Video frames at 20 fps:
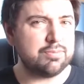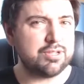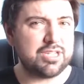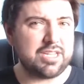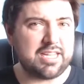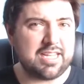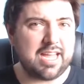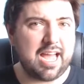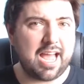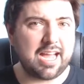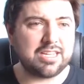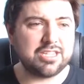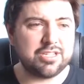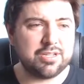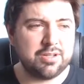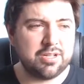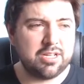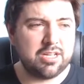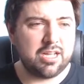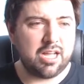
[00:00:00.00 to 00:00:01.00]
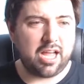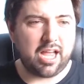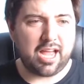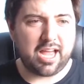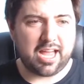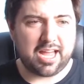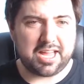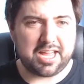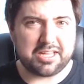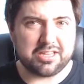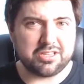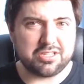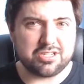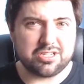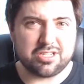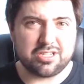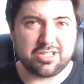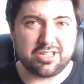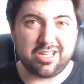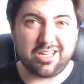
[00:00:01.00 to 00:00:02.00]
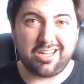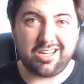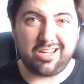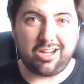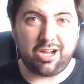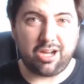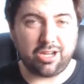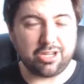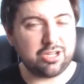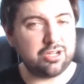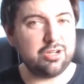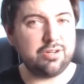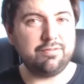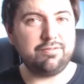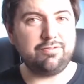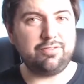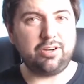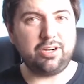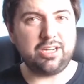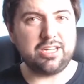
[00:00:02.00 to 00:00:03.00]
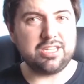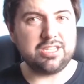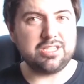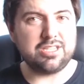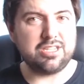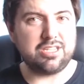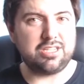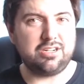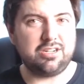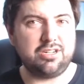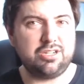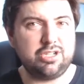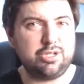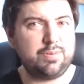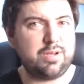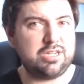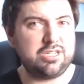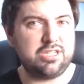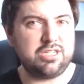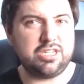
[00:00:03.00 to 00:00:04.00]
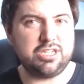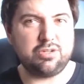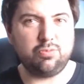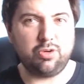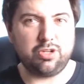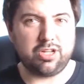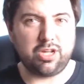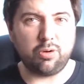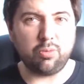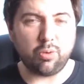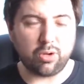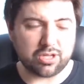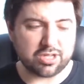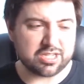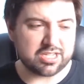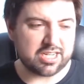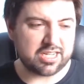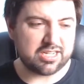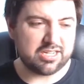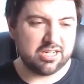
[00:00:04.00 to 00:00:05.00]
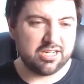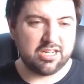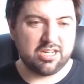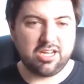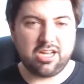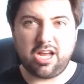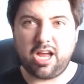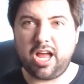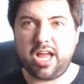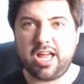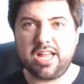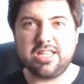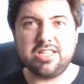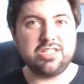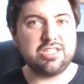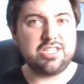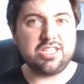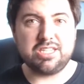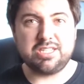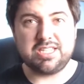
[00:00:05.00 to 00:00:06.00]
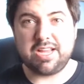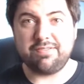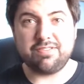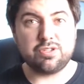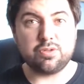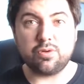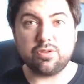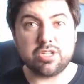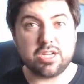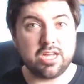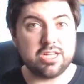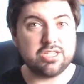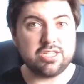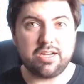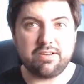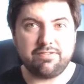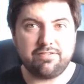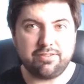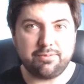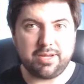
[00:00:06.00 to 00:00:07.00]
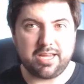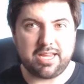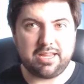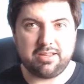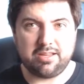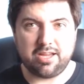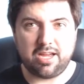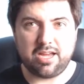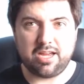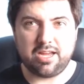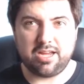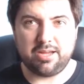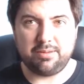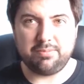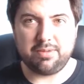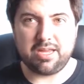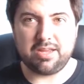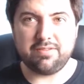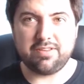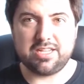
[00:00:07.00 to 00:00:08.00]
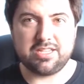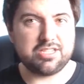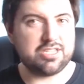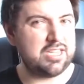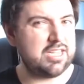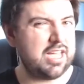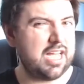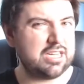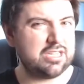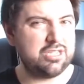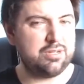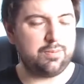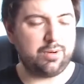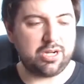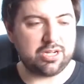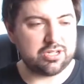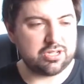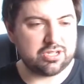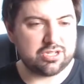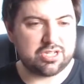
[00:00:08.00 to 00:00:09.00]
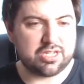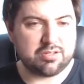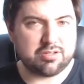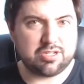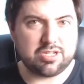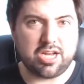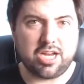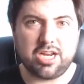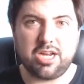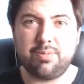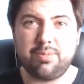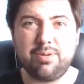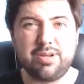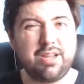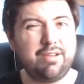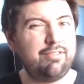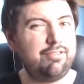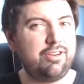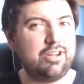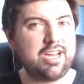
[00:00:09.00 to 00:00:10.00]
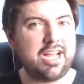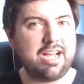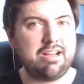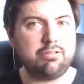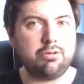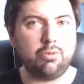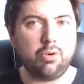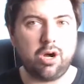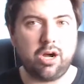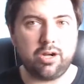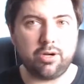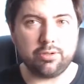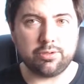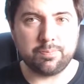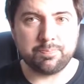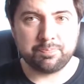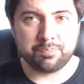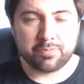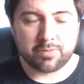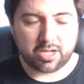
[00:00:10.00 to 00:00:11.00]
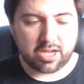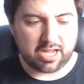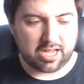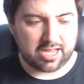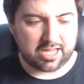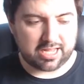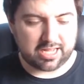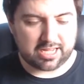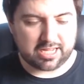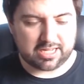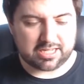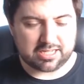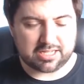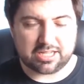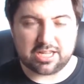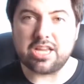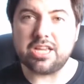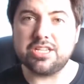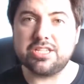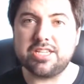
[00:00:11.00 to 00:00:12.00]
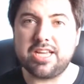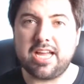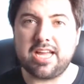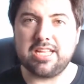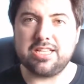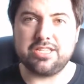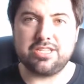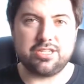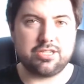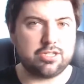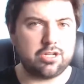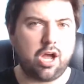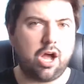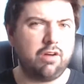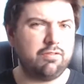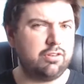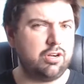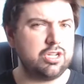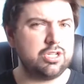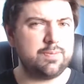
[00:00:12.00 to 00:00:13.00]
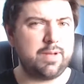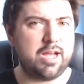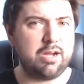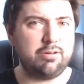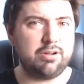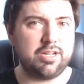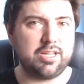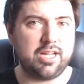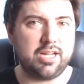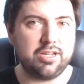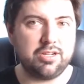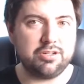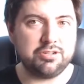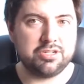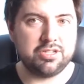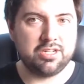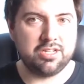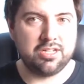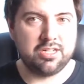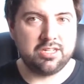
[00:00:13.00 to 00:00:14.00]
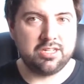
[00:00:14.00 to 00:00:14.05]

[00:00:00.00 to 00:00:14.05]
CEX and that I couldn't find the kind of special edition one that I wanted, and it never sort of turns up for me. Even in CEX to buy, it doesn't seem to turn up. I never find it out in the wild. And he said, I've got a spare one of those.